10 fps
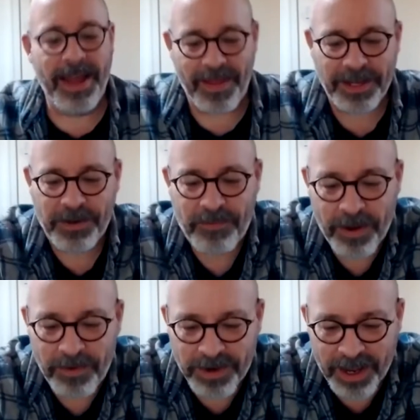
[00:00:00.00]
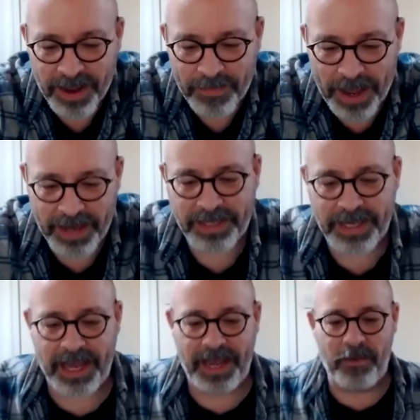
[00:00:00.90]
that's a Rode
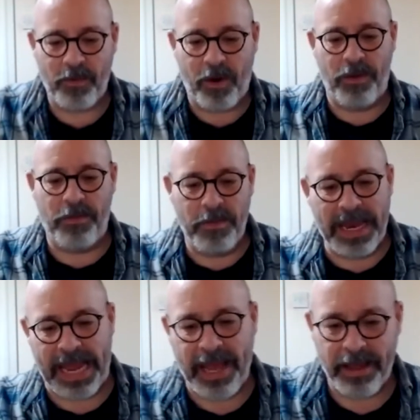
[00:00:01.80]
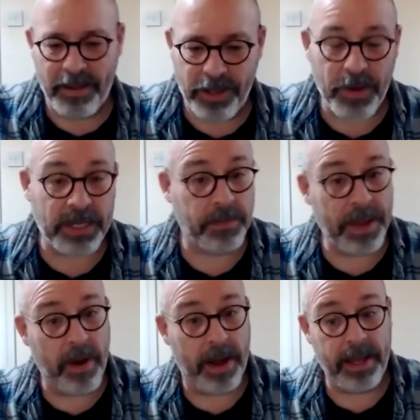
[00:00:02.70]
NT1 Mini USB
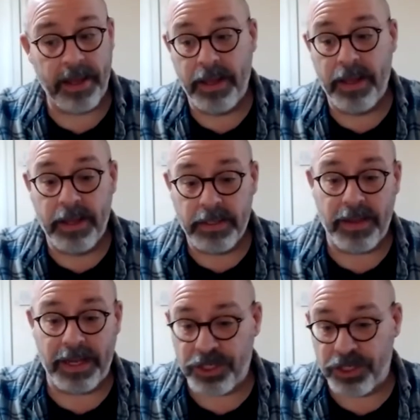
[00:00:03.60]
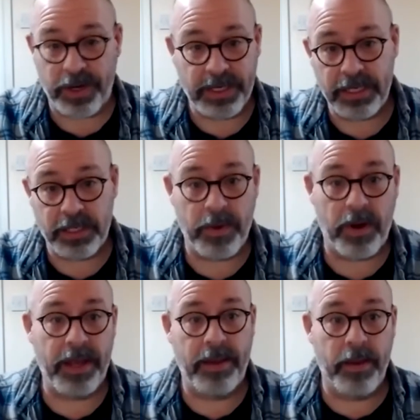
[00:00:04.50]
mic. So that's straight into
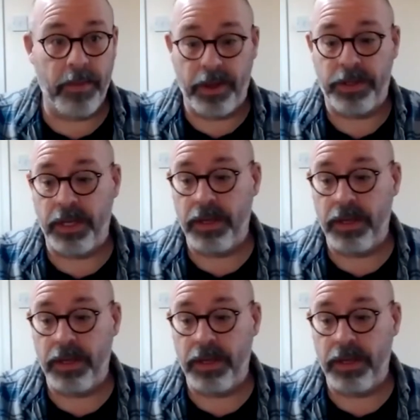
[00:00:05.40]
my computer.